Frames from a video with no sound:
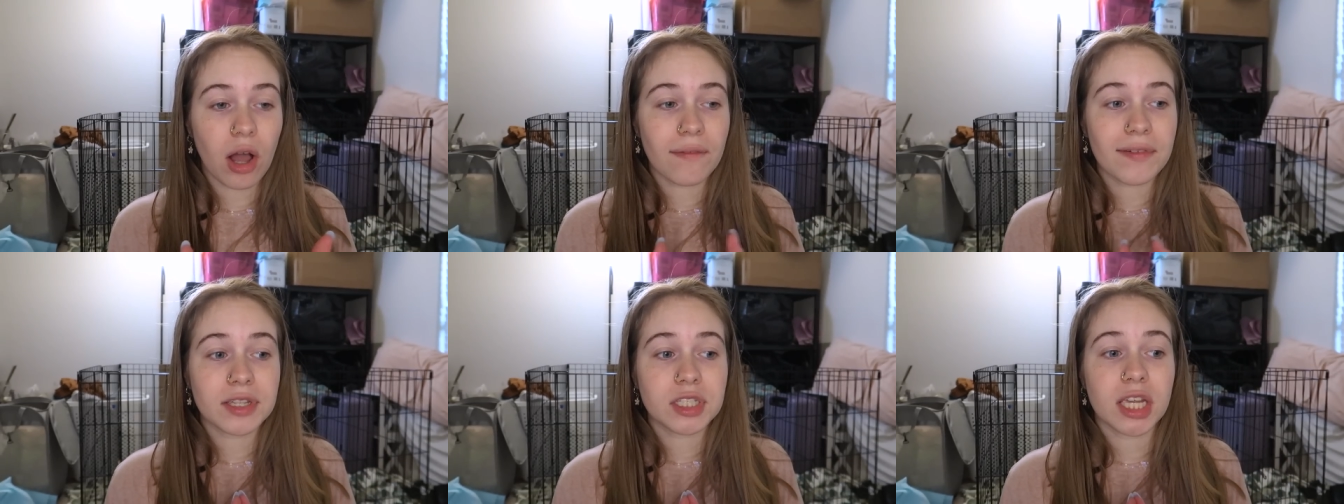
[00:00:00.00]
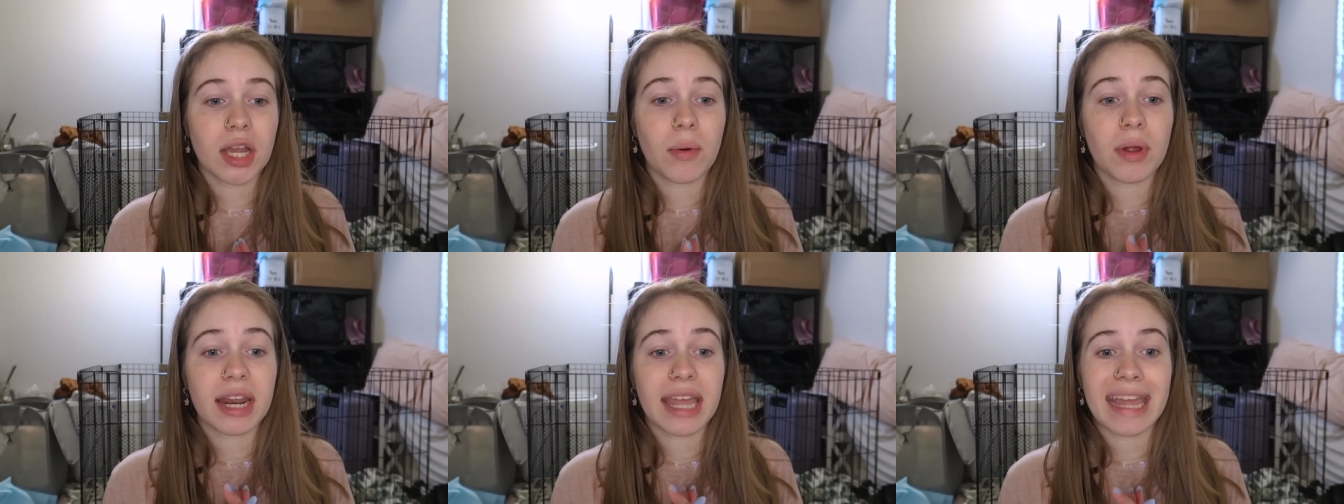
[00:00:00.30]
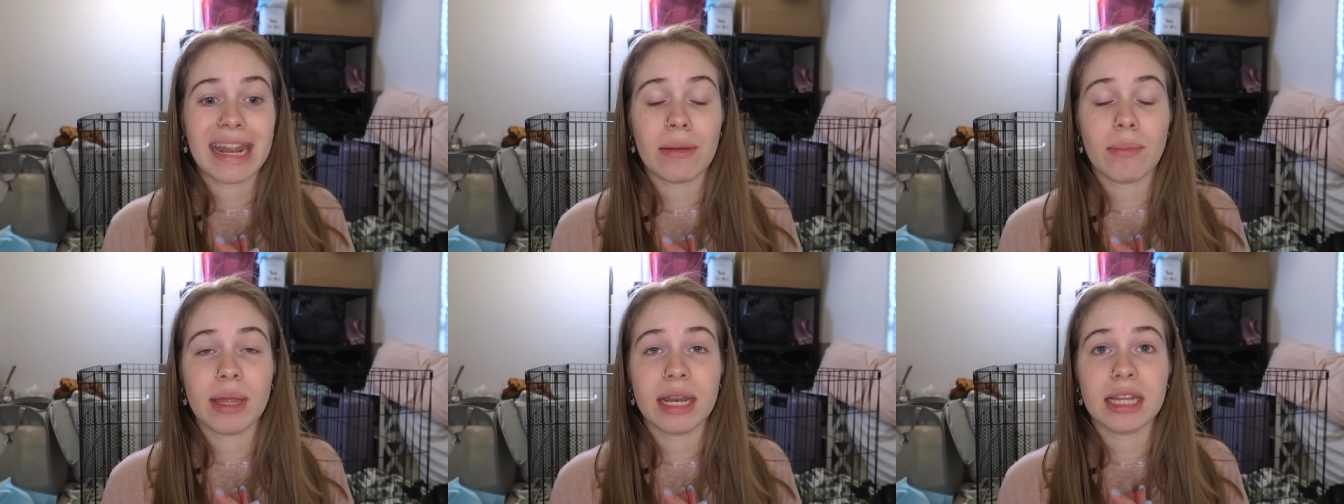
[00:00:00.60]
Obviously, I want to
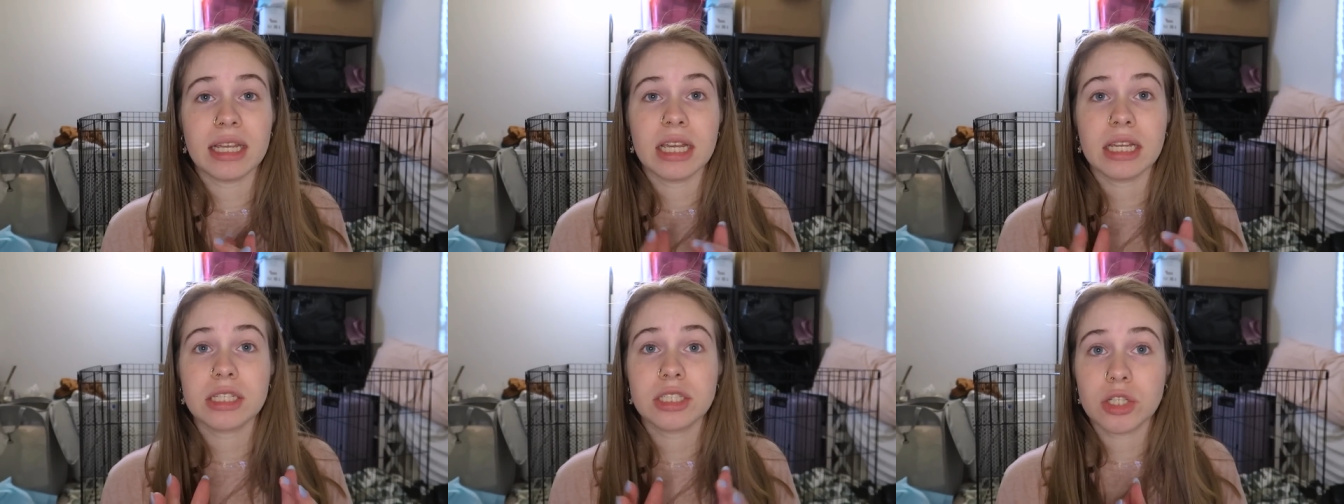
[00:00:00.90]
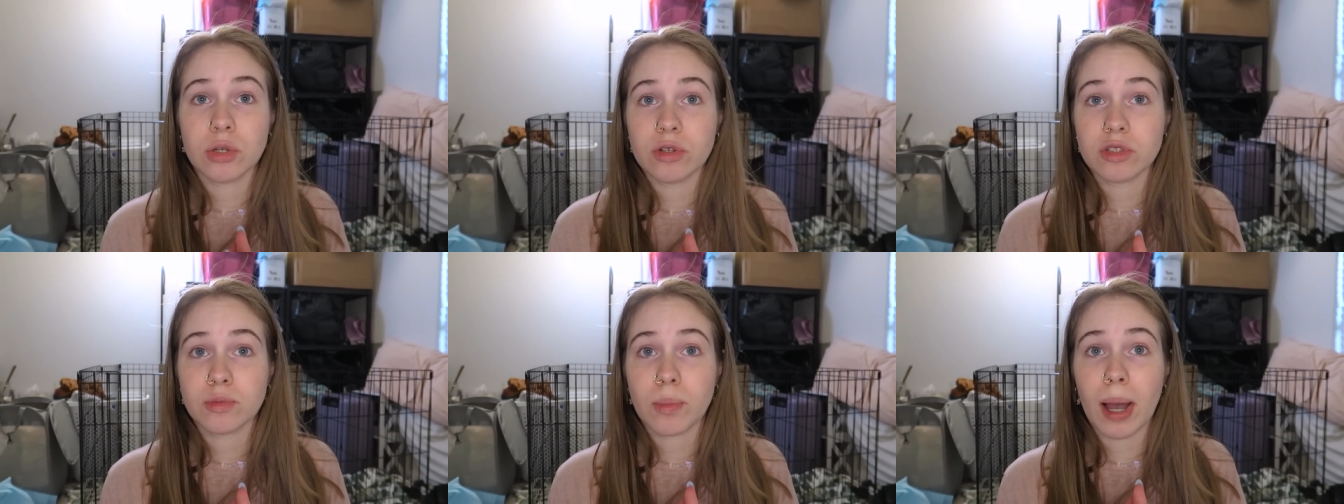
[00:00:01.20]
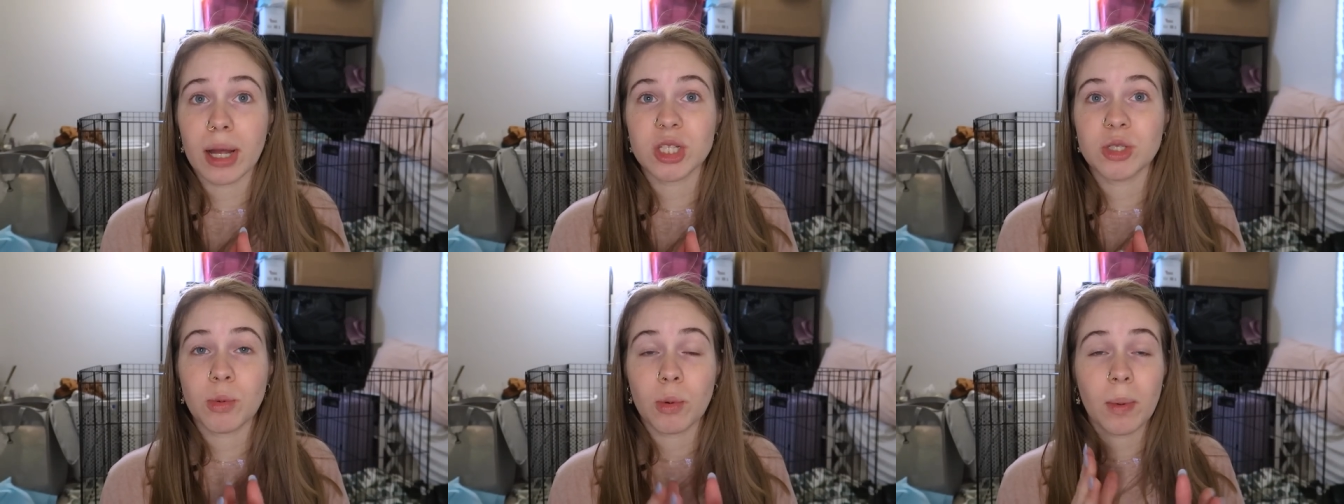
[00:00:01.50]
get him in as soon as
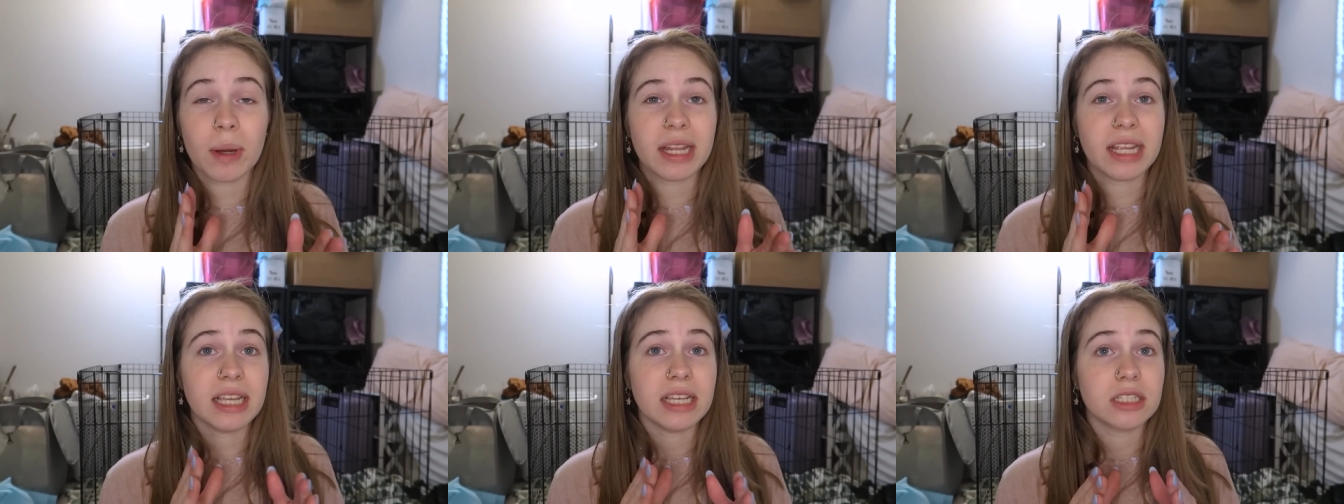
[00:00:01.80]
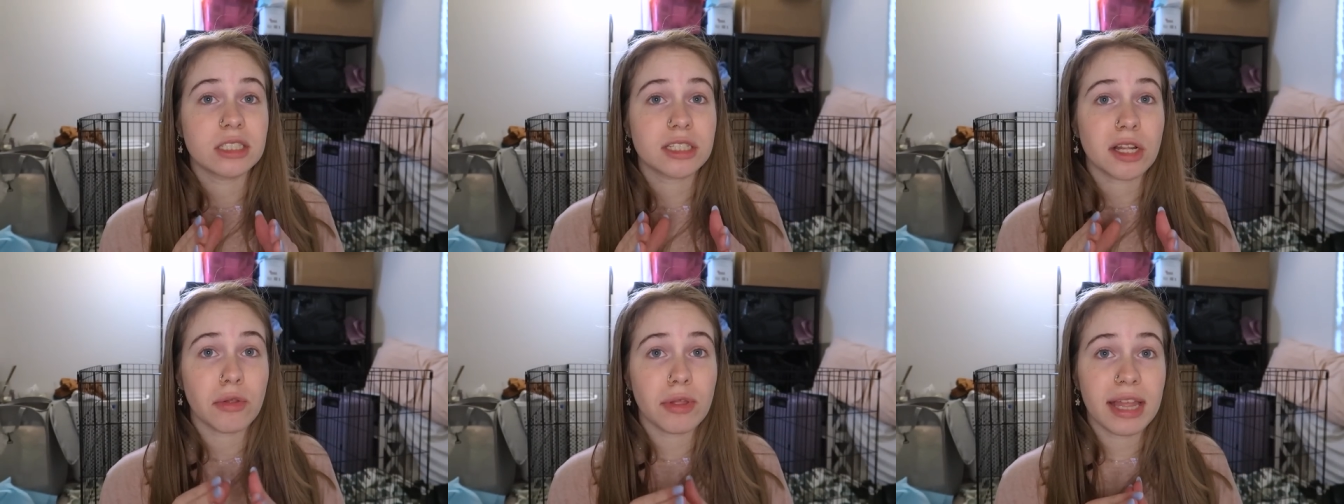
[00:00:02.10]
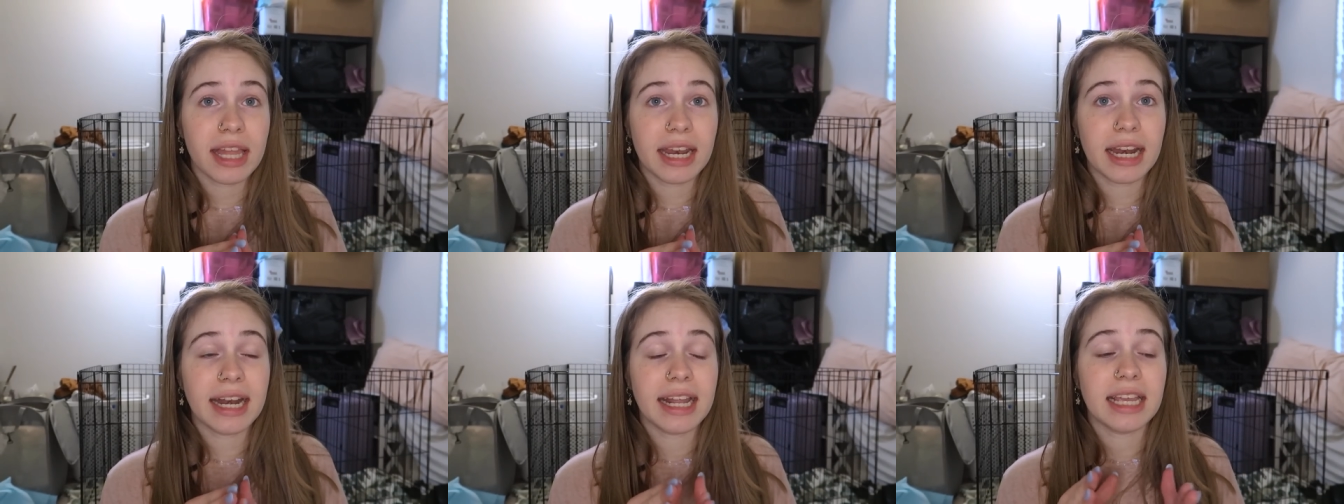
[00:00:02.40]
possible, but he is still
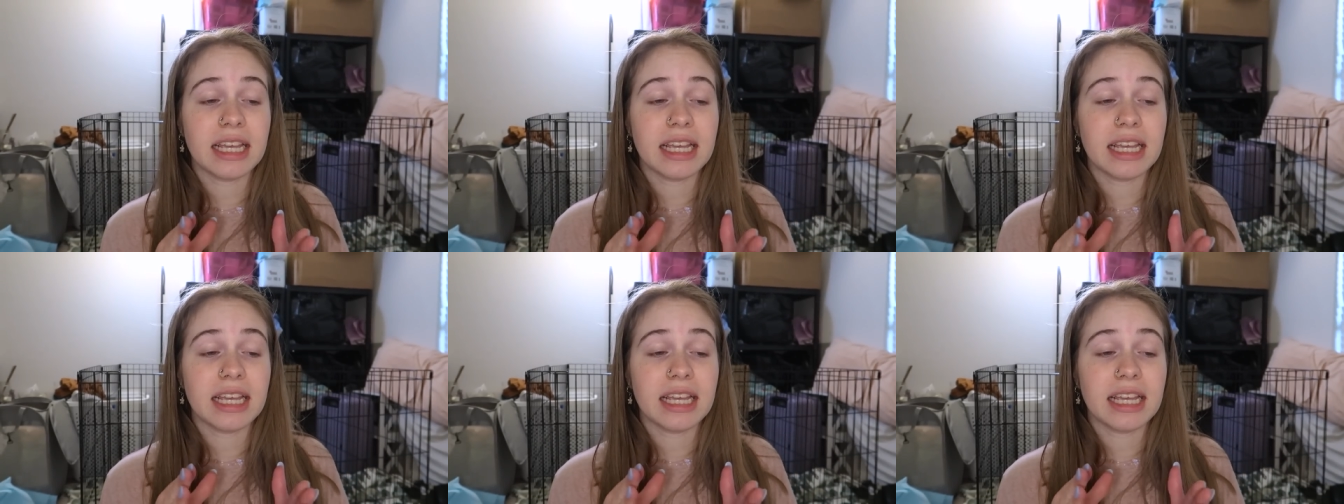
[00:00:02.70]
eating.